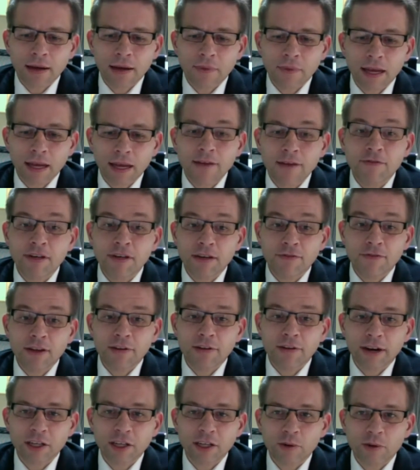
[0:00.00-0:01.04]
even if their
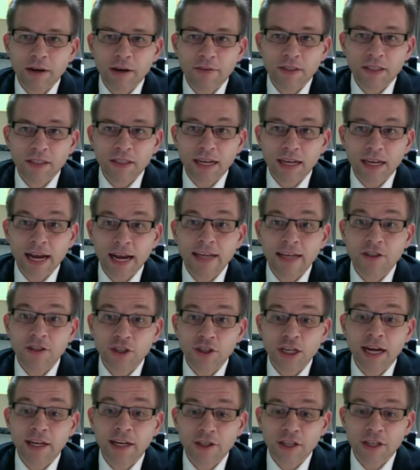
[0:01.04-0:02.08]
HbA1c hasn't
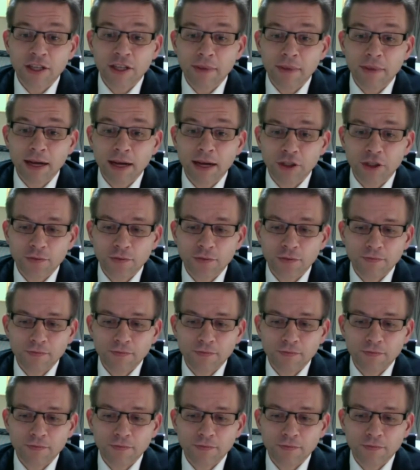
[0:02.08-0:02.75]
changed that much.